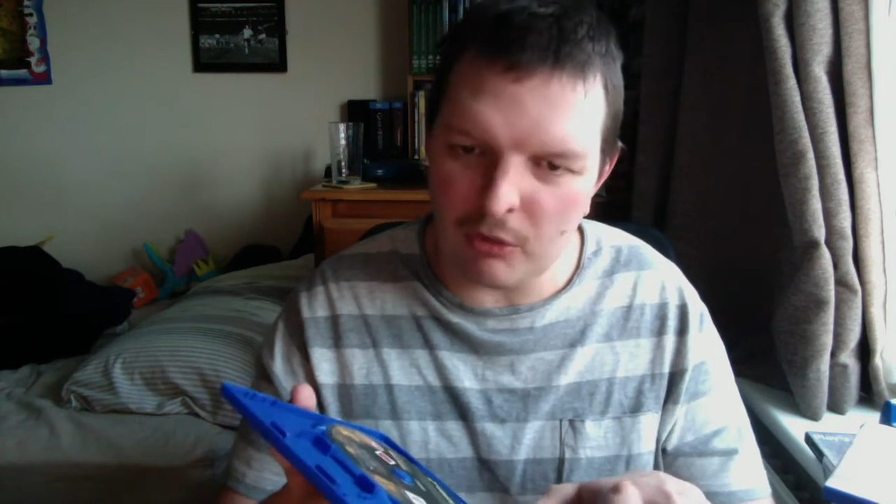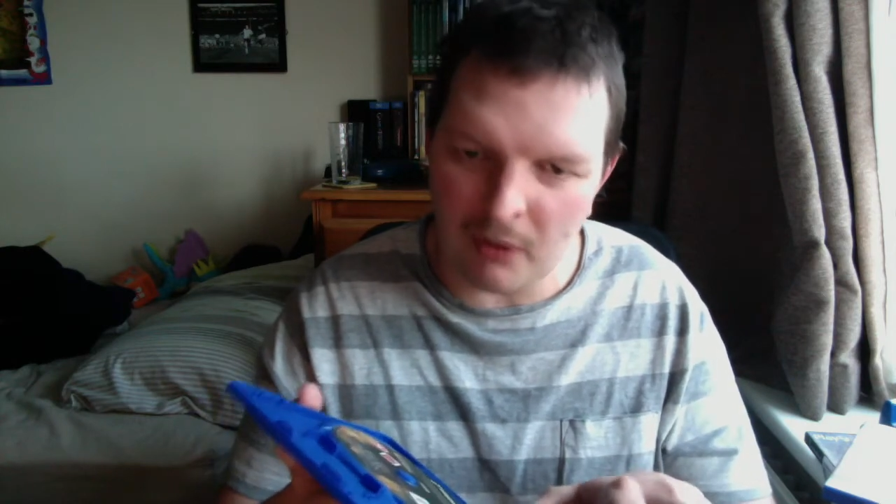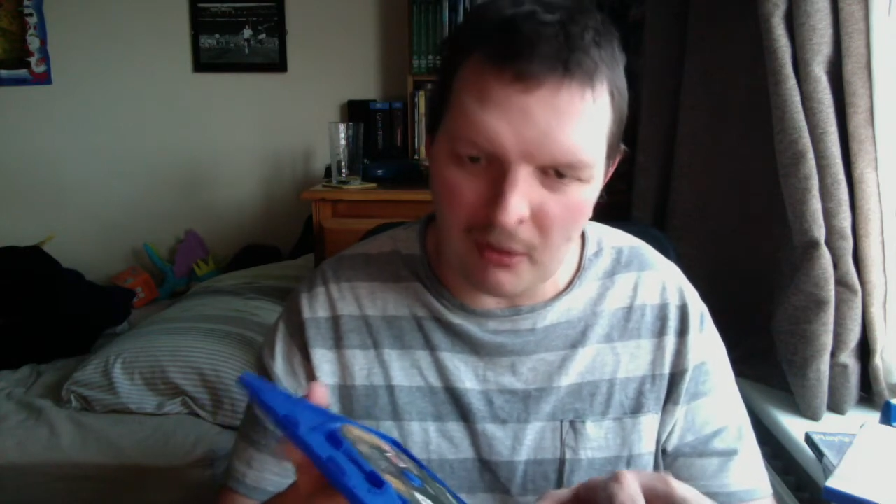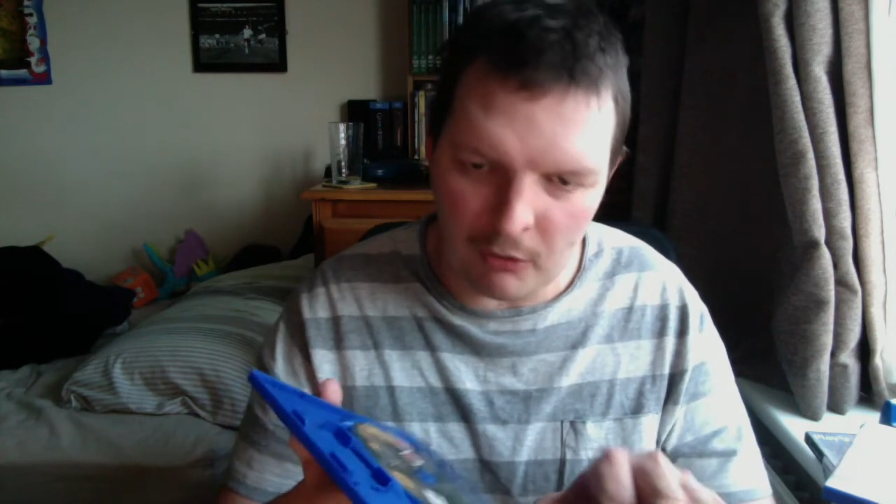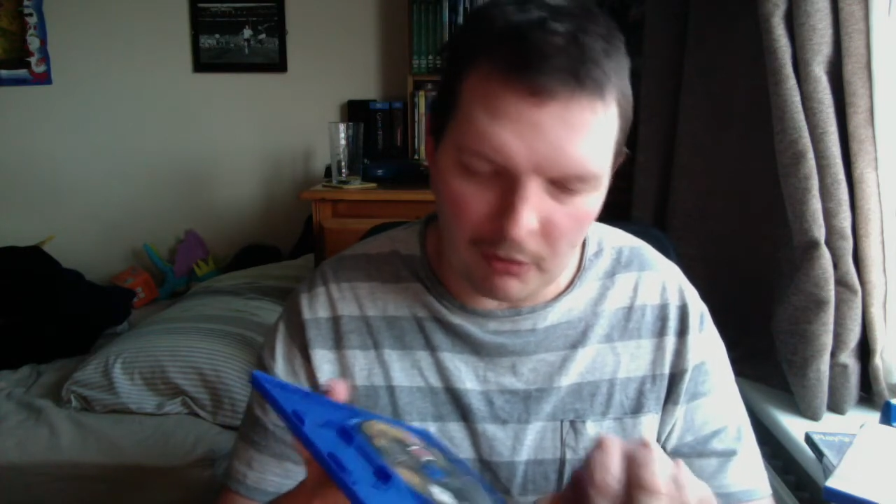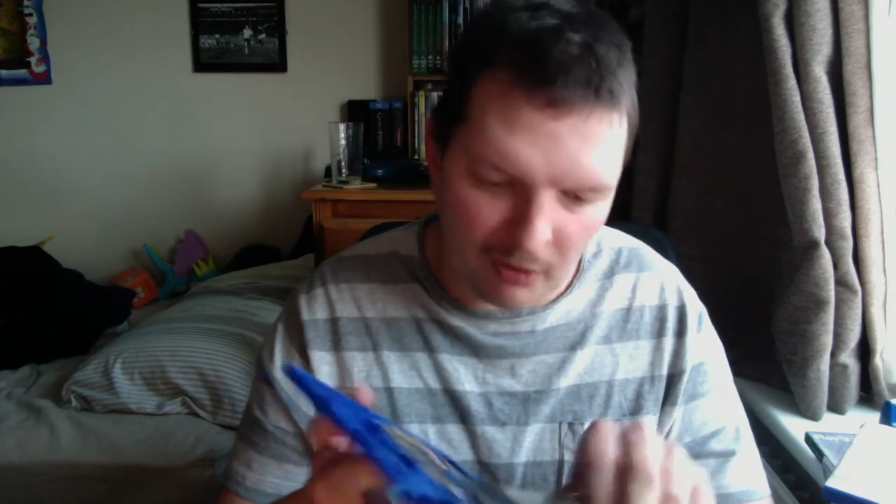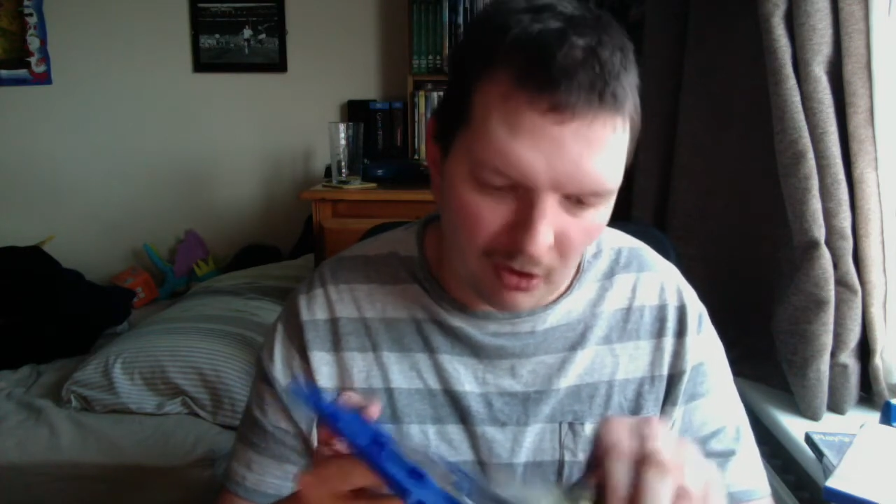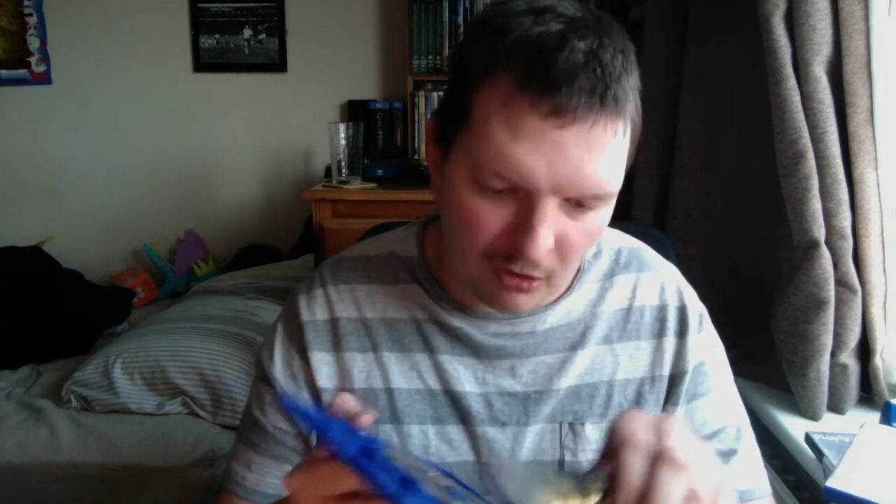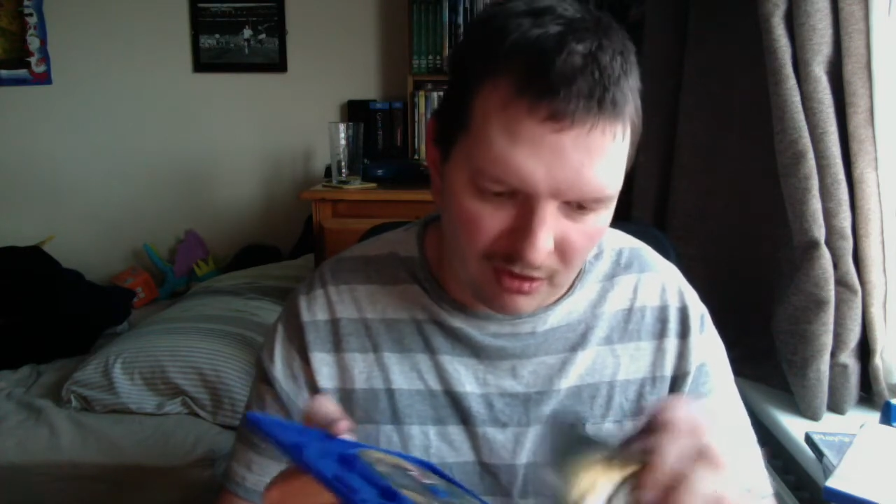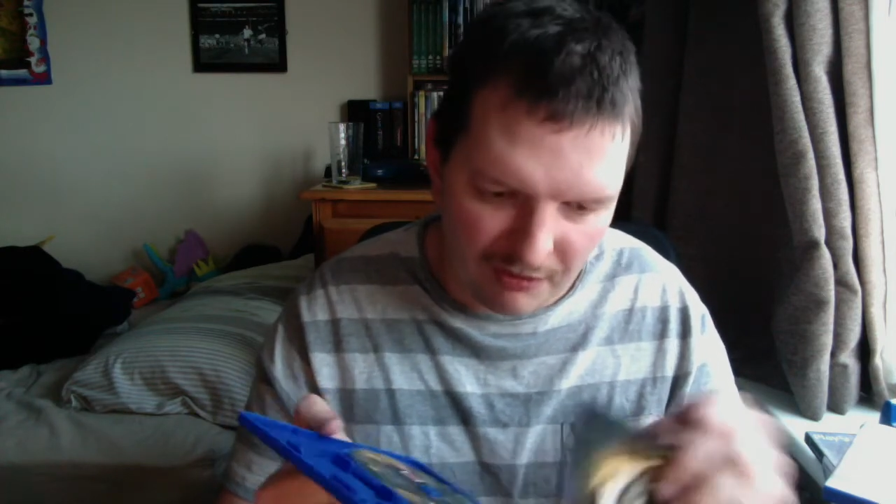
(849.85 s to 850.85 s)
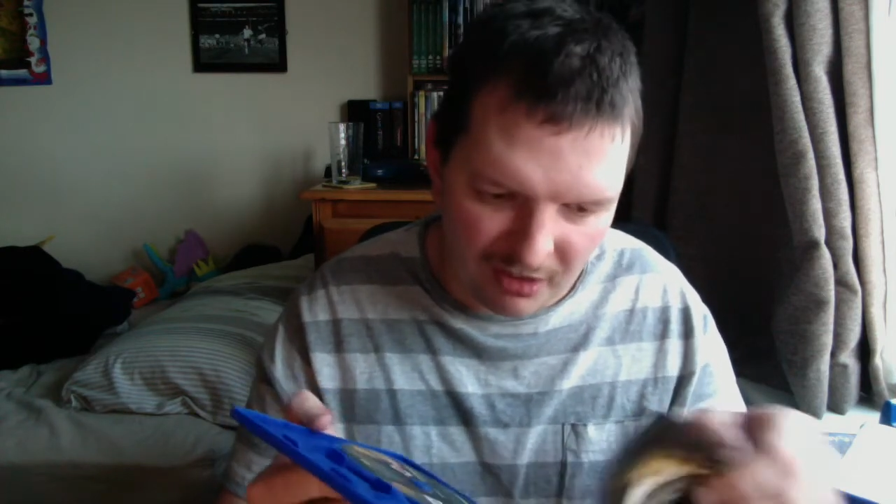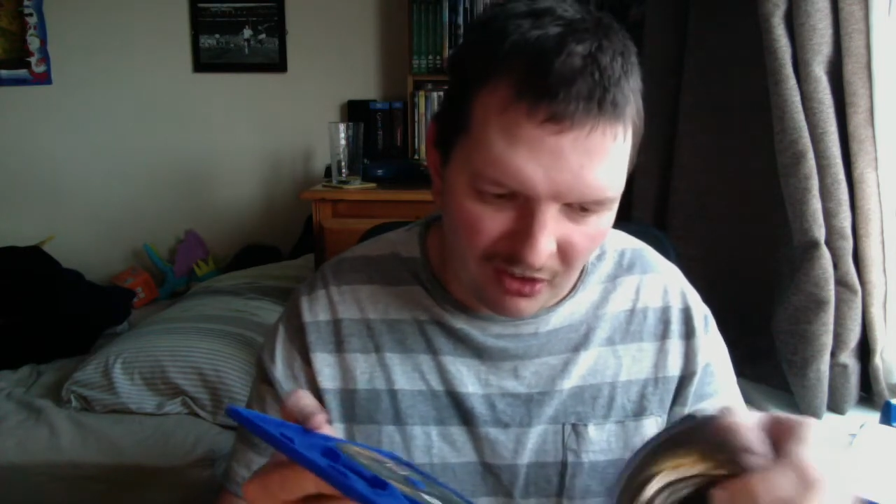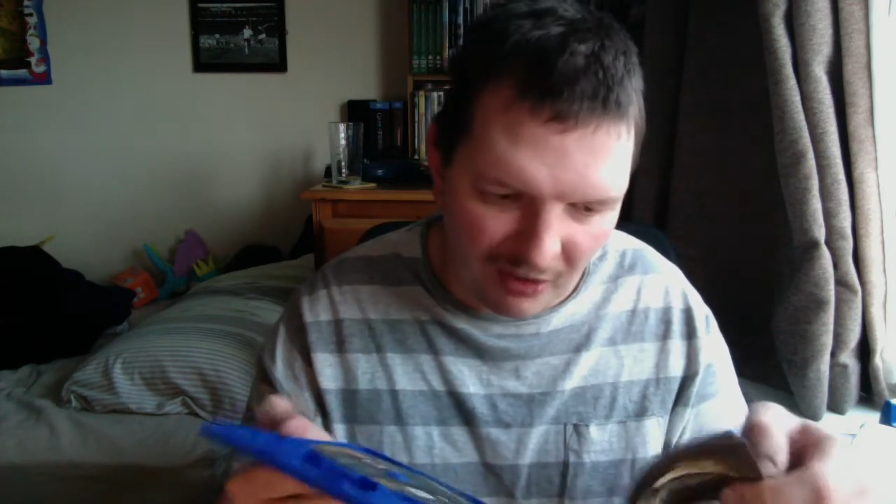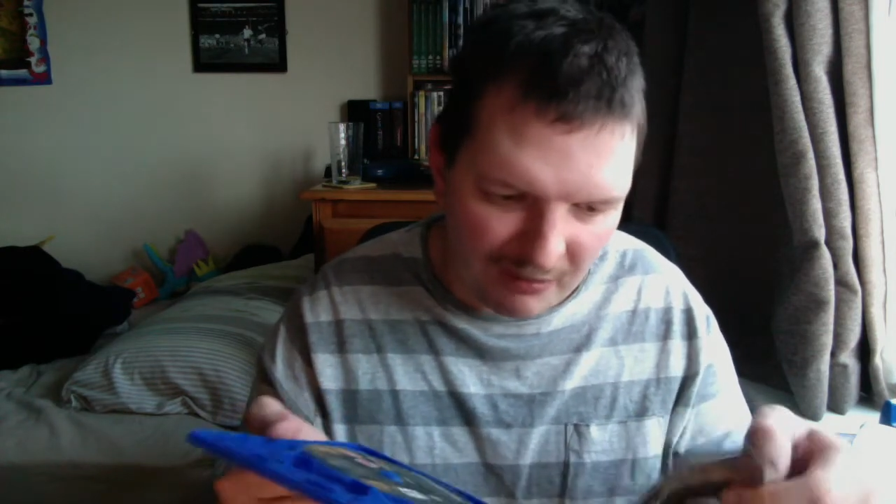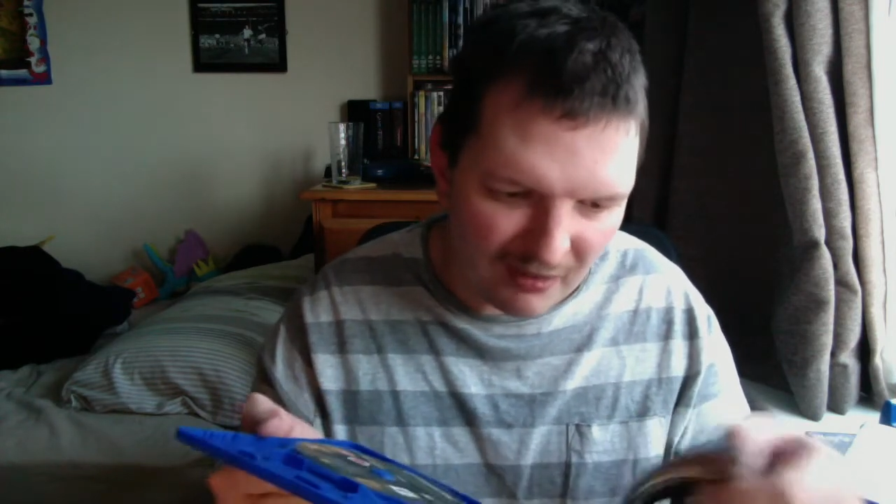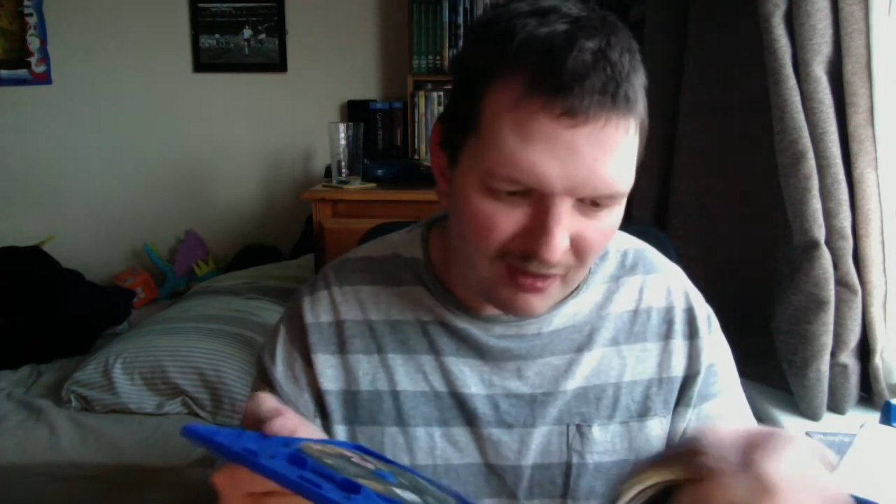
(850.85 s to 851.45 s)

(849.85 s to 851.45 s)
my ass every time.